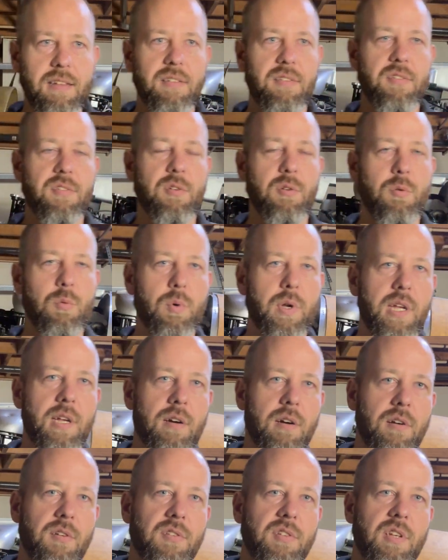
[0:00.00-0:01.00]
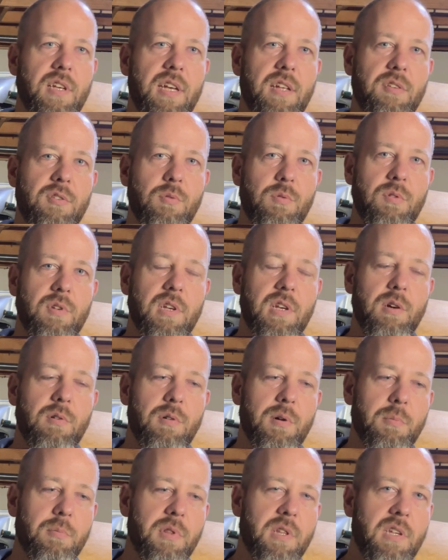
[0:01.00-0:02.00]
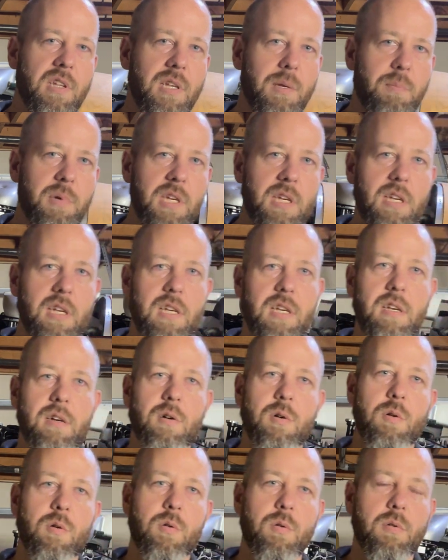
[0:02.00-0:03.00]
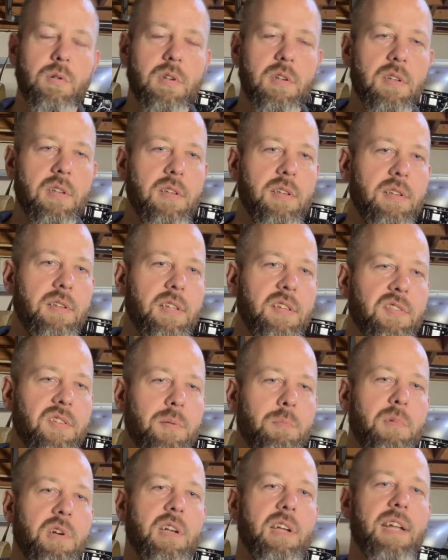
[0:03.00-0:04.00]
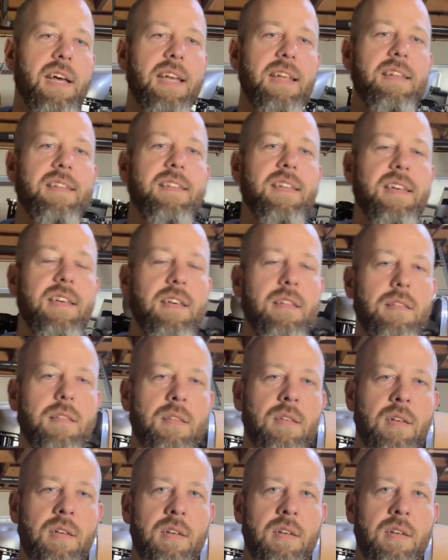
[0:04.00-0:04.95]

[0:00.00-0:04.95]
so we are scheduled to go up with the DPE on December 19th,